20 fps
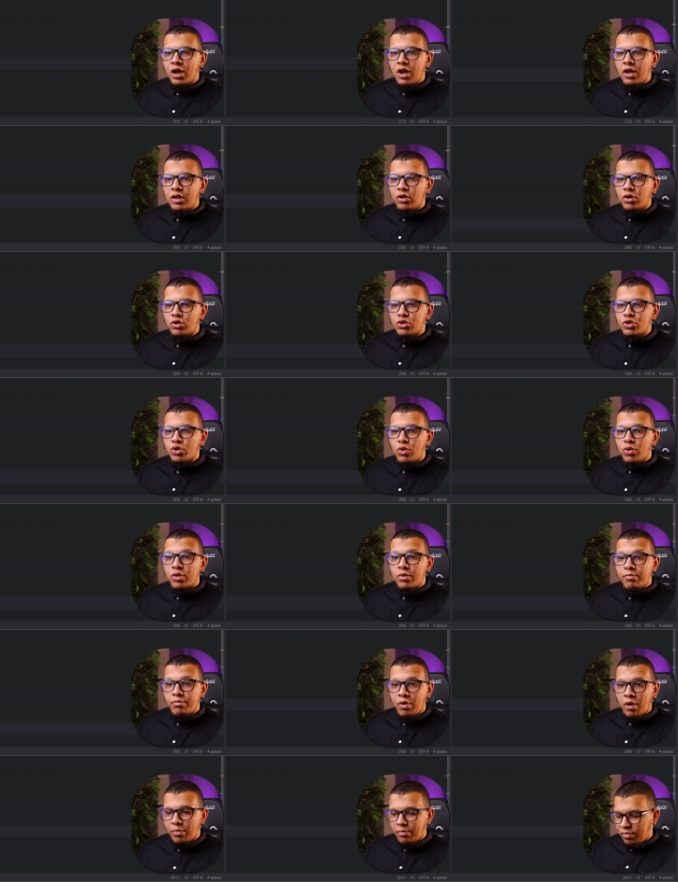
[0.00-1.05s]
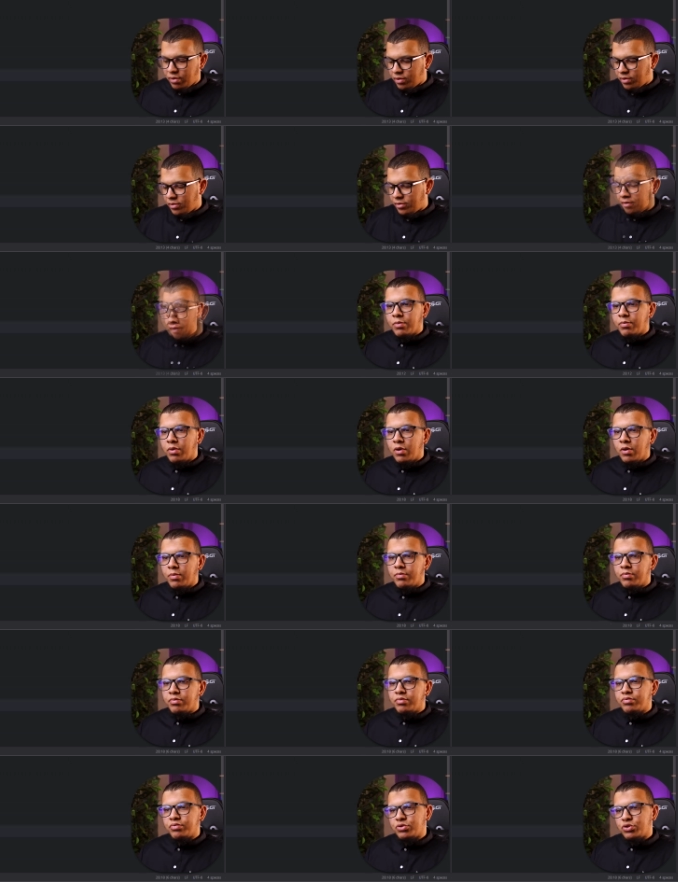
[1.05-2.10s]
And also the pop. The
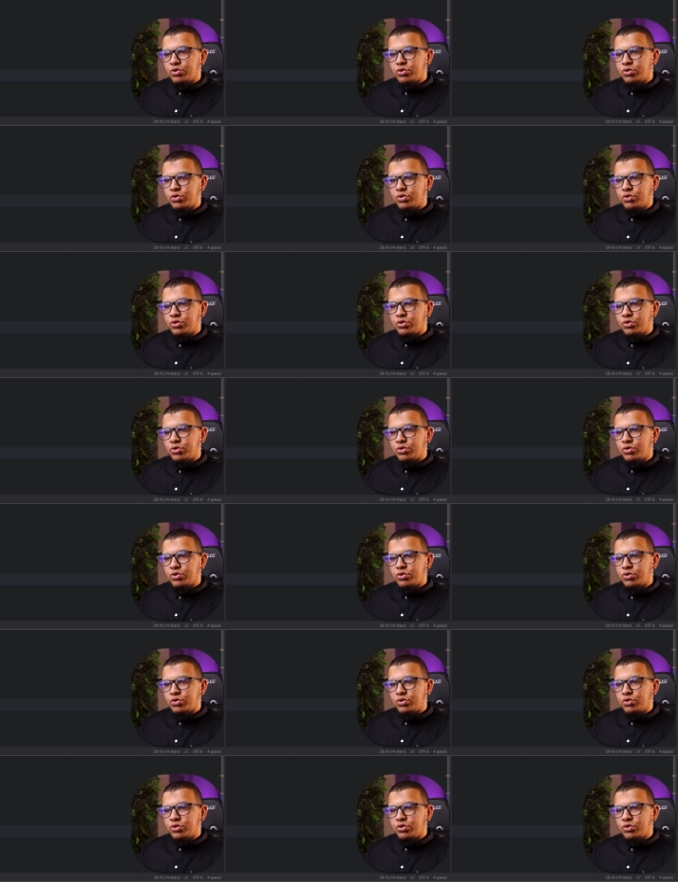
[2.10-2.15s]
pop